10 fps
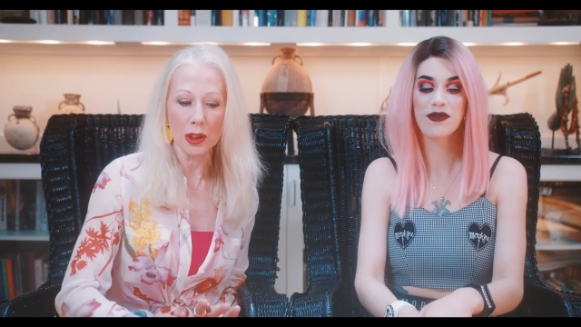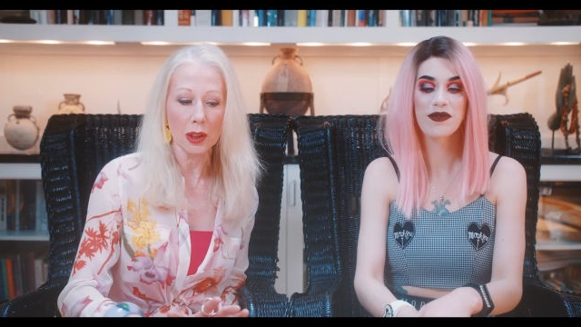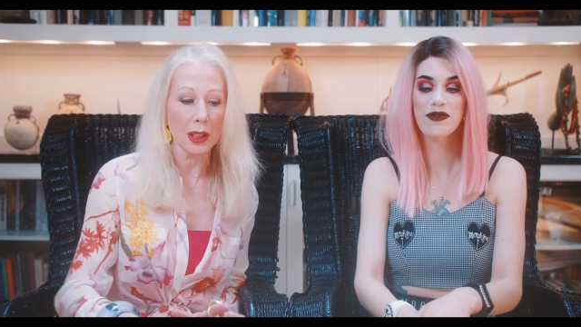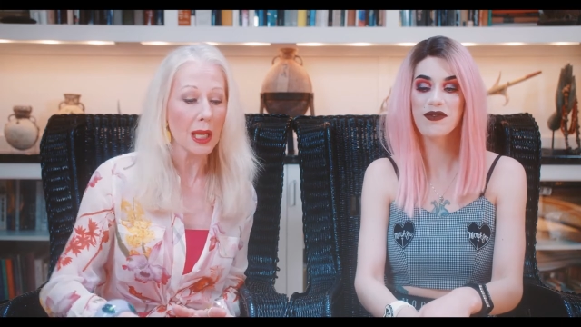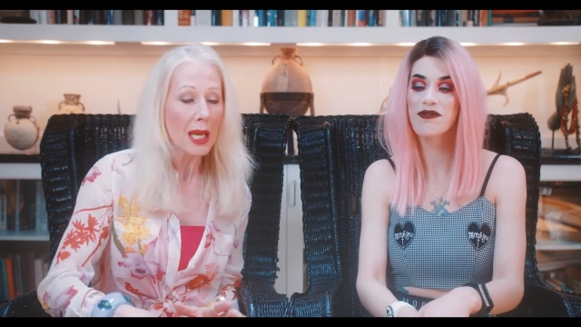Speaker 1: and look
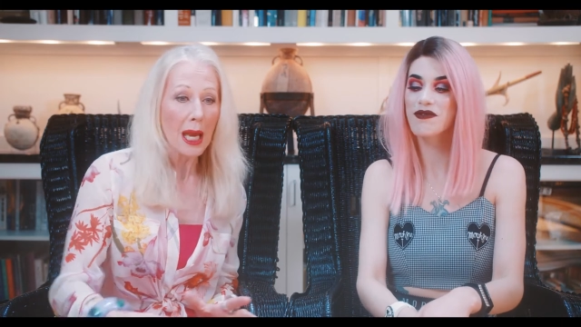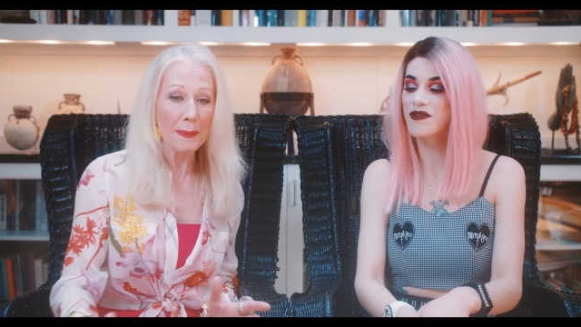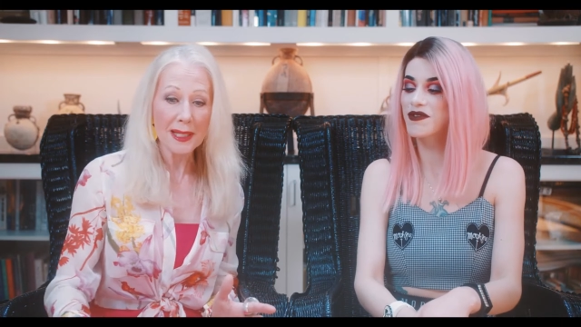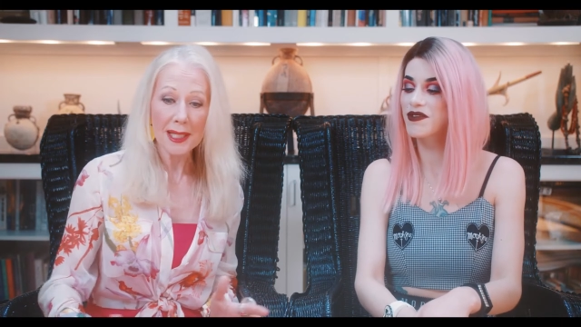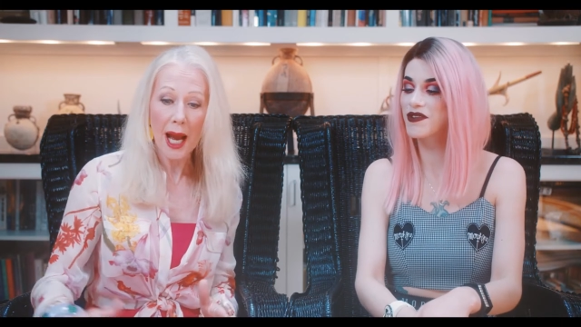good. And
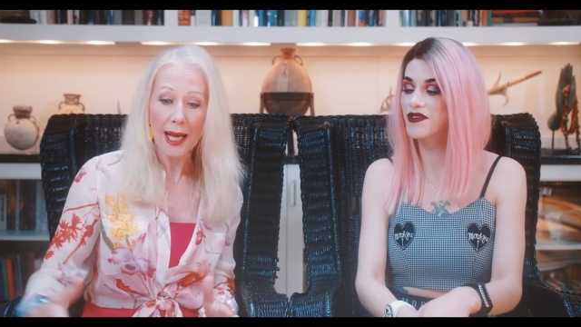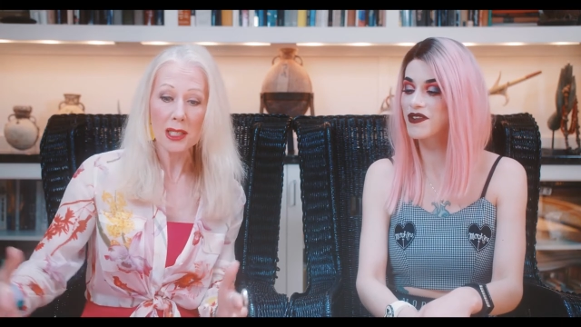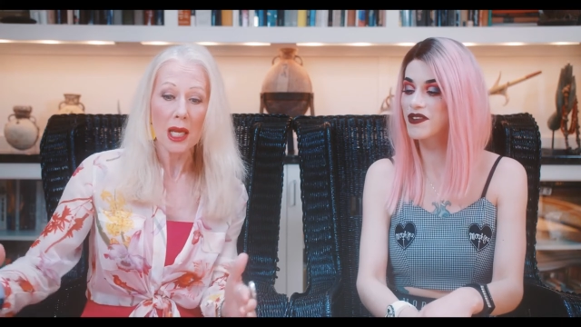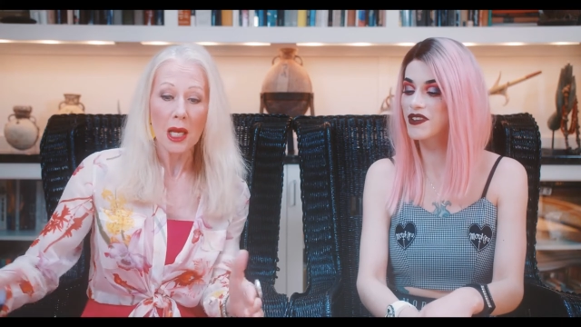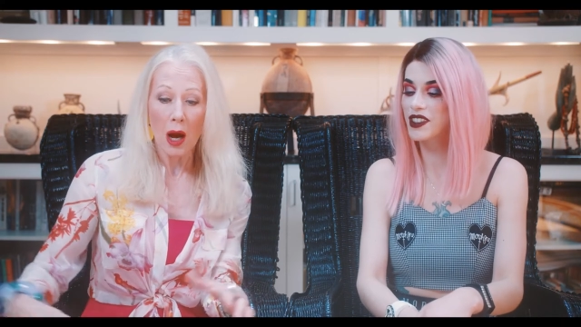besides,
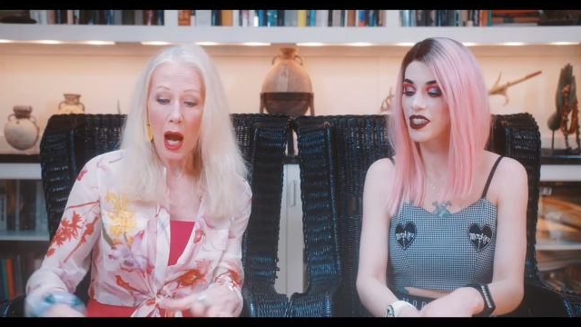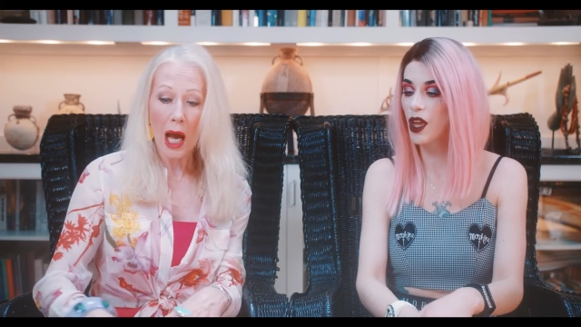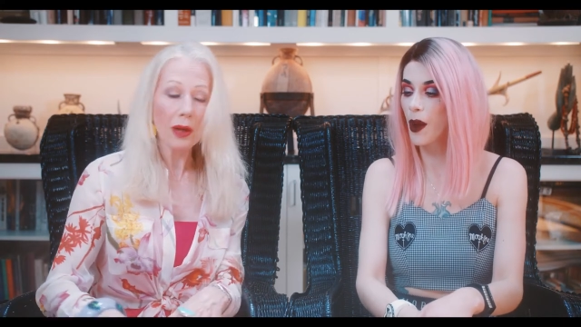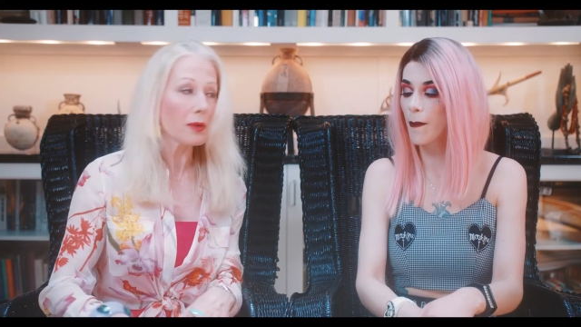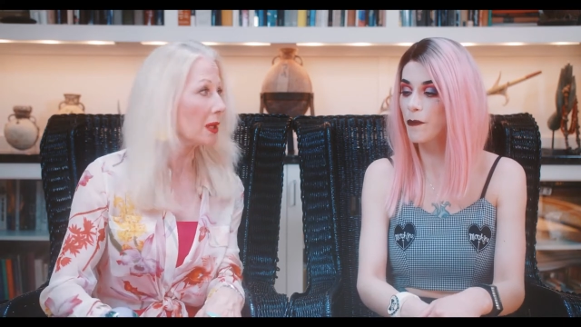I
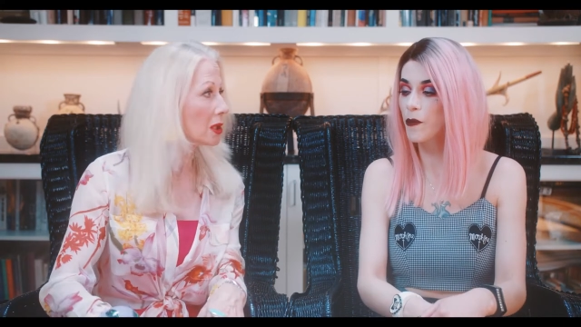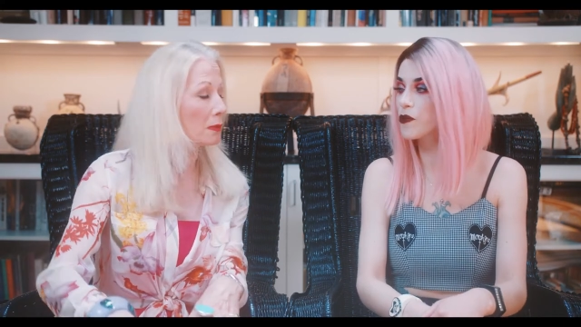don't know about you,